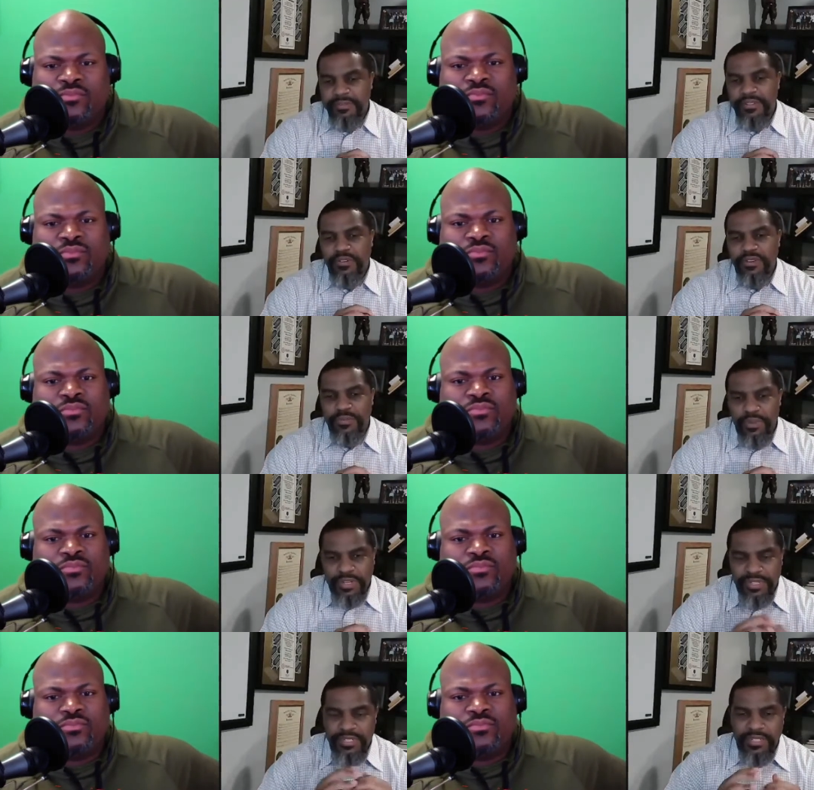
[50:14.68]
Speaker 1: am certainly
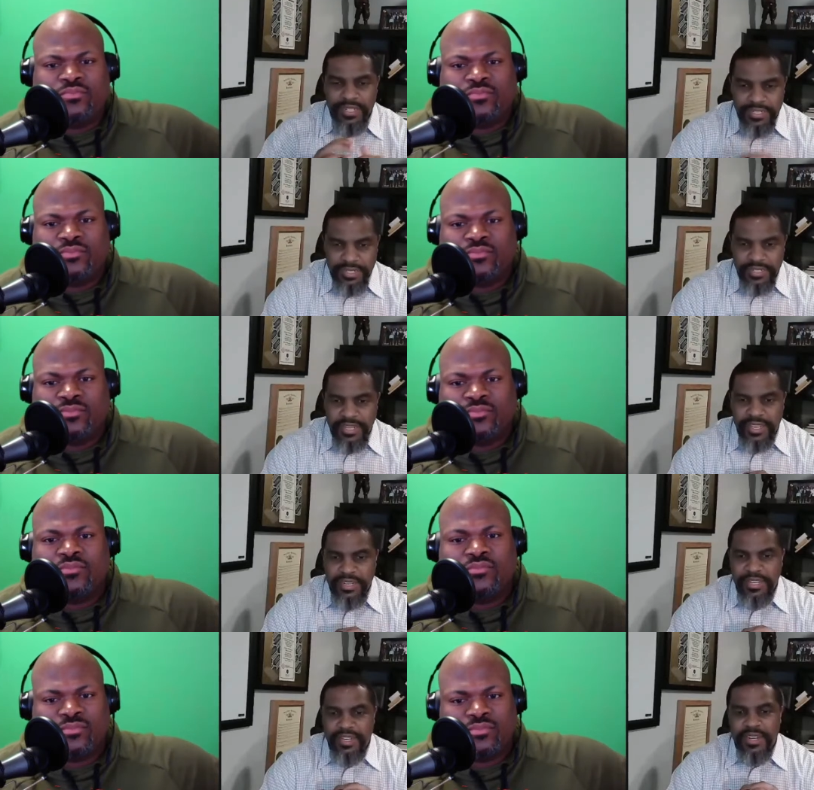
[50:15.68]
willing to listen
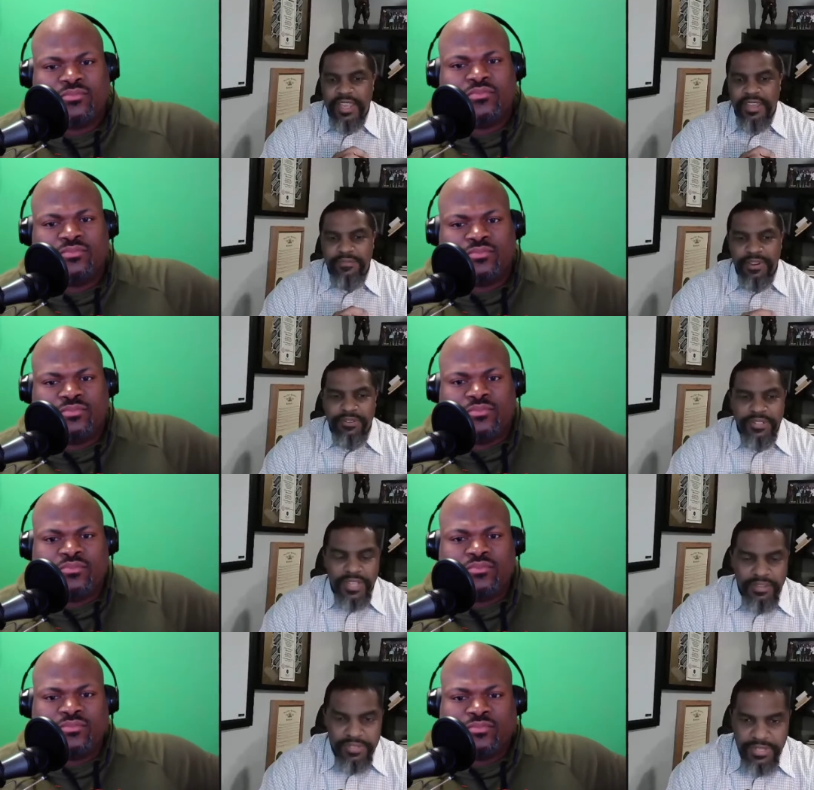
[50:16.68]
and and have various
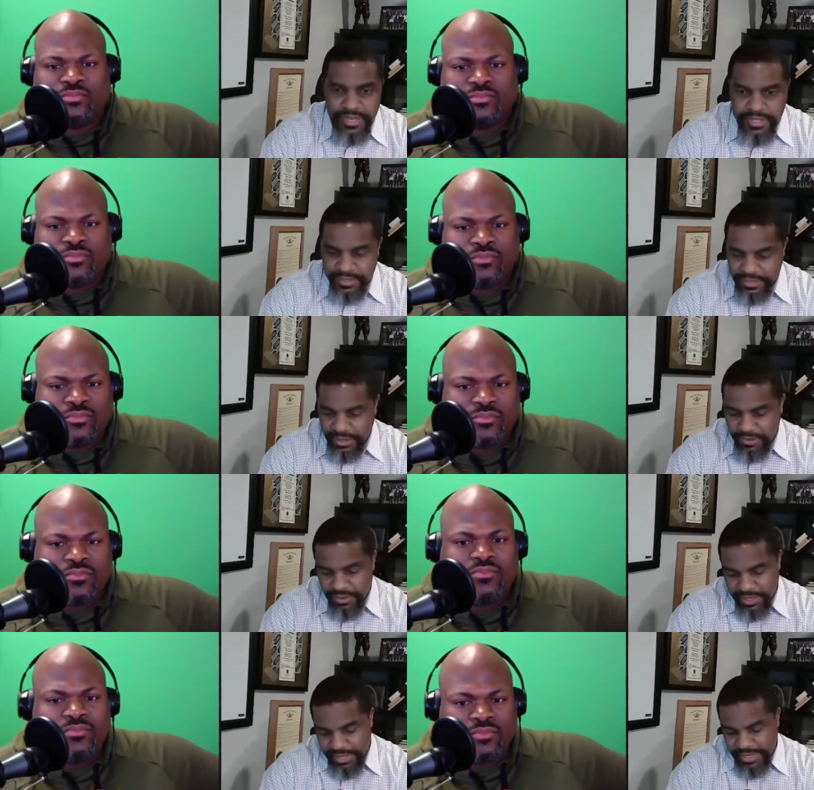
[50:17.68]
conversations. So,
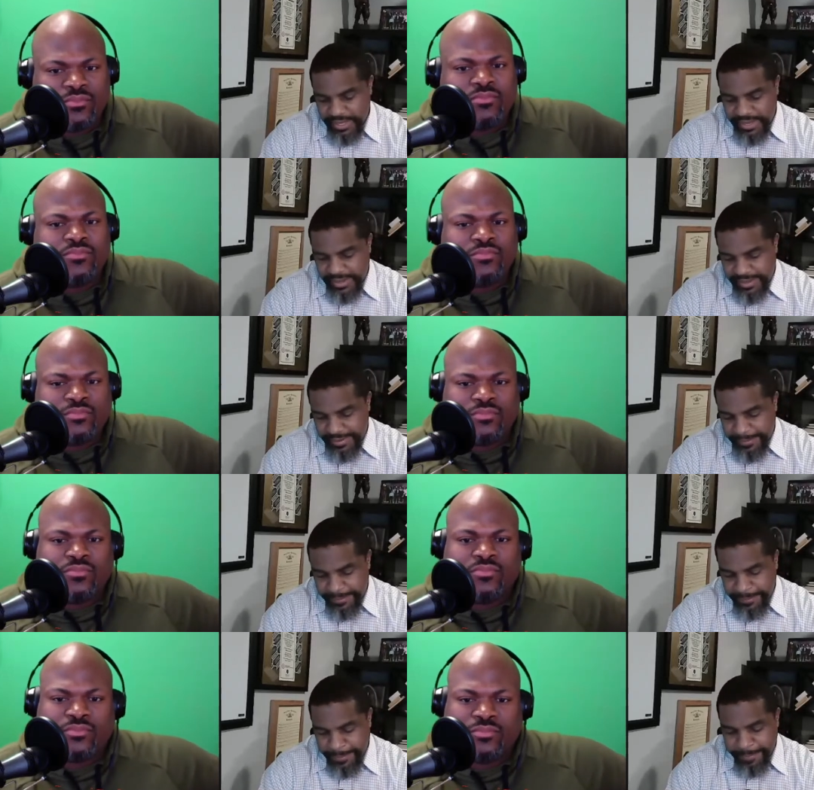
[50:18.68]

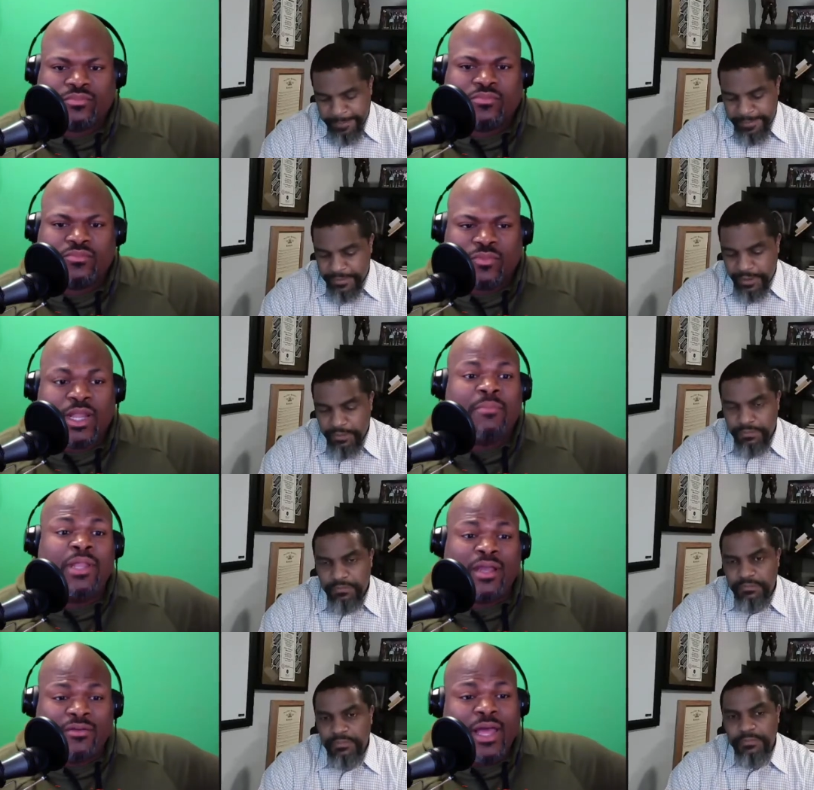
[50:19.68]
um, so I'm
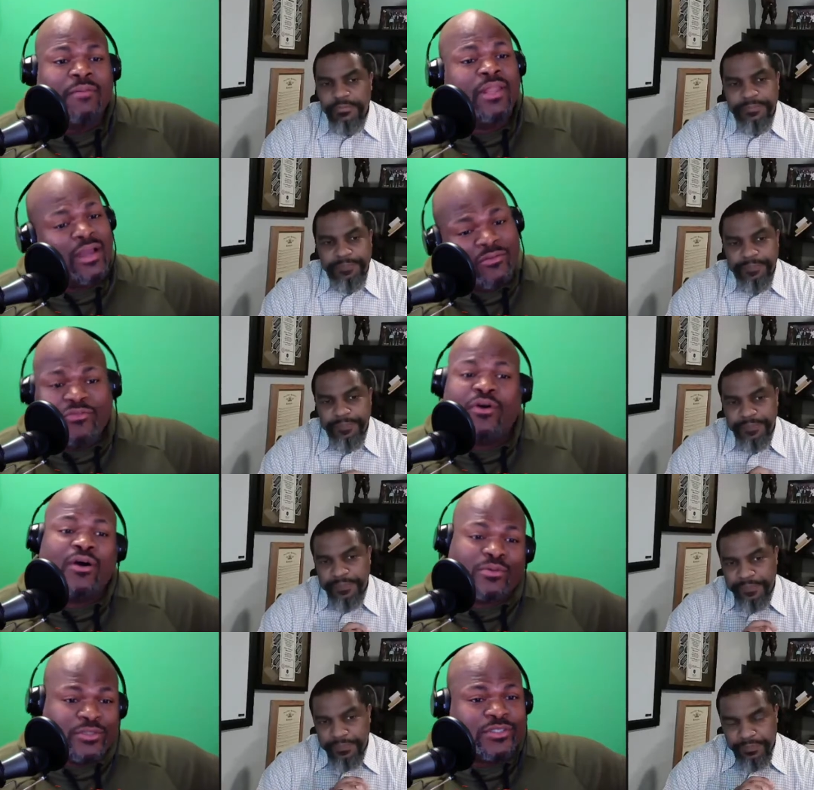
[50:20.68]
Speaker 2: looking, I'm looking
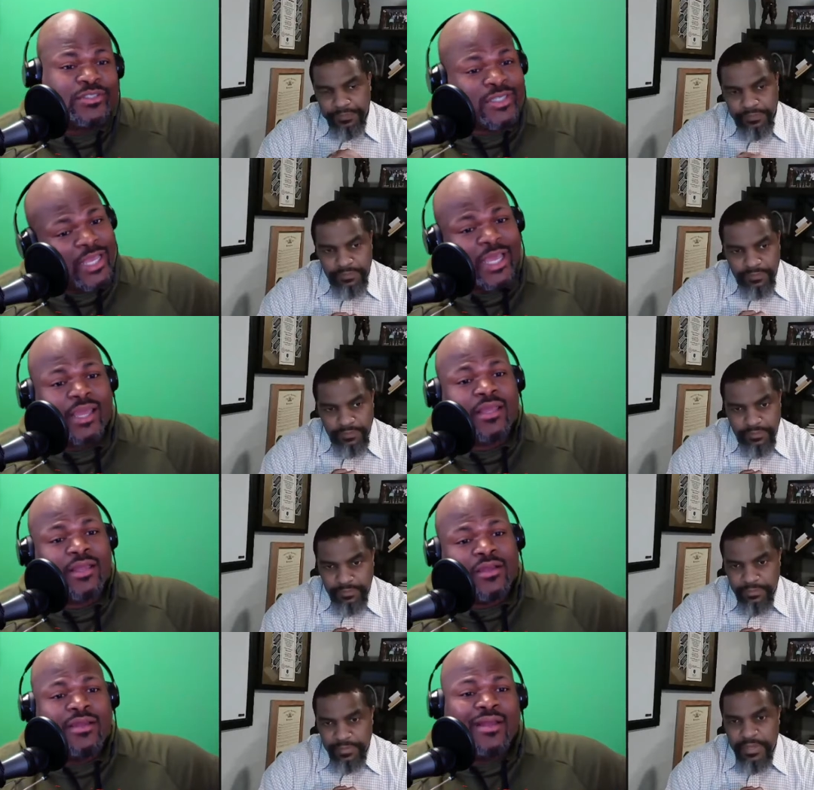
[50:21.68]
forward to seeing
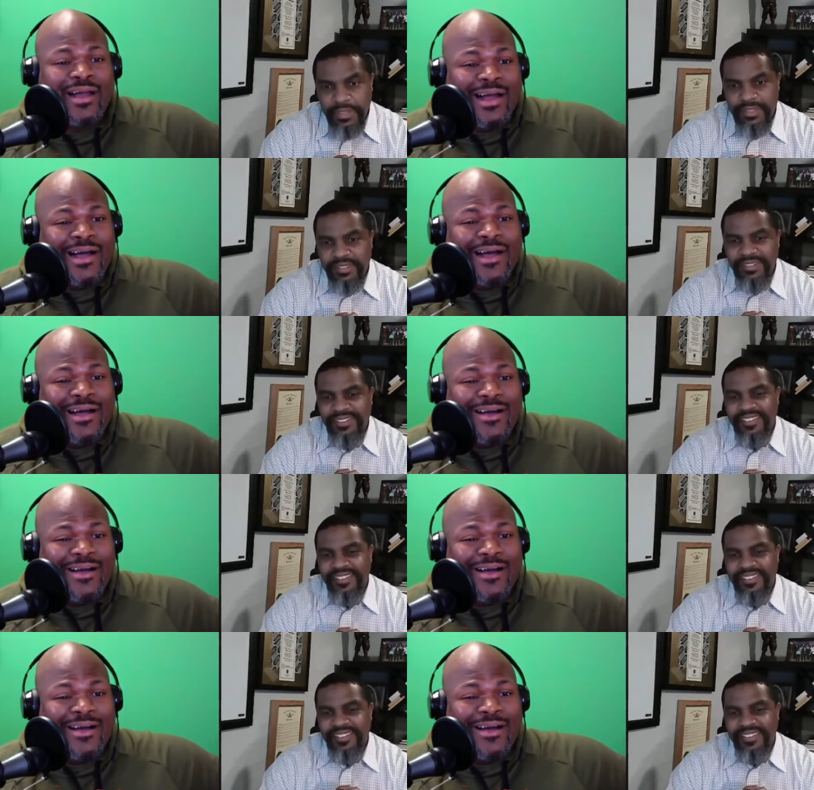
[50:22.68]
uh,